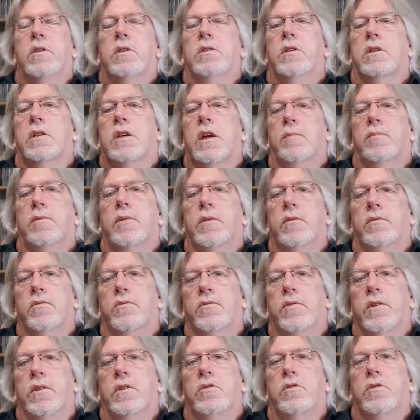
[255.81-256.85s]
There's a couple
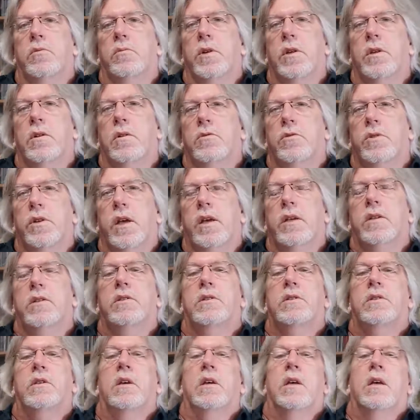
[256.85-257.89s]
of instrumental
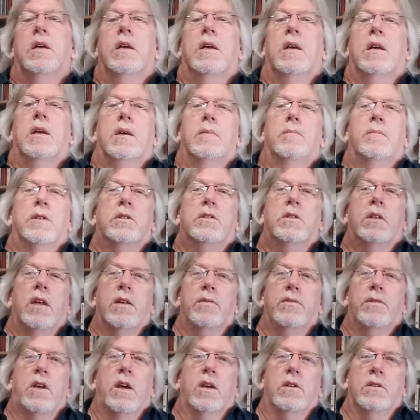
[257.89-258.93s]
tracks, but
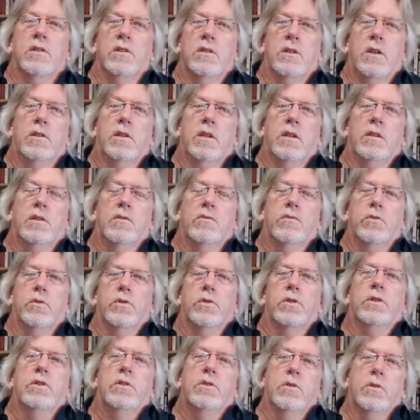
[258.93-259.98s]
Dave Cousins, I think the
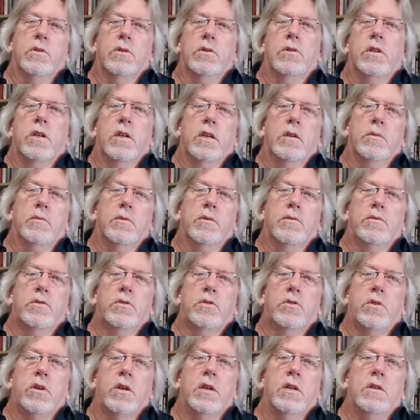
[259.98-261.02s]
voice is starting to take a bit of
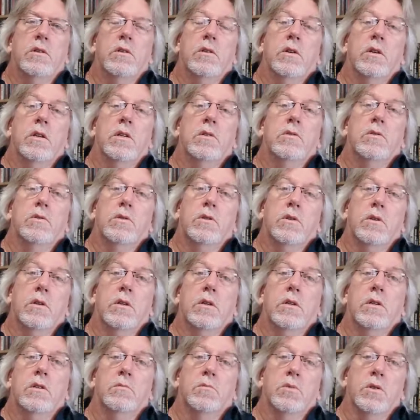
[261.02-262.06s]
strain. You know, he's also in
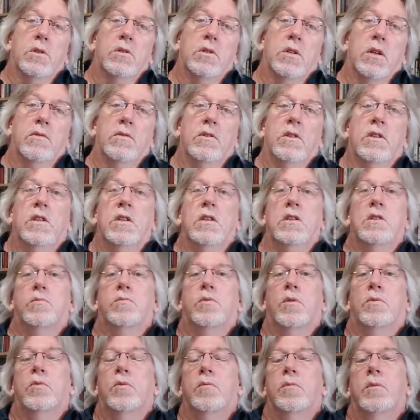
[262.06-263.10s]
his mid-70s
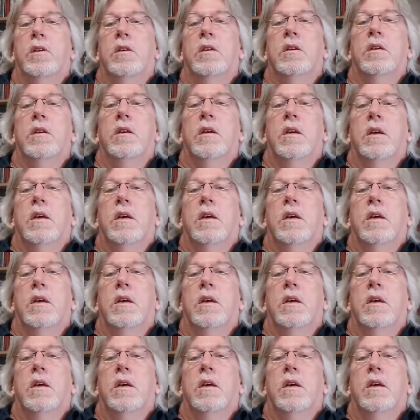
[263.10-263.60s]
probably.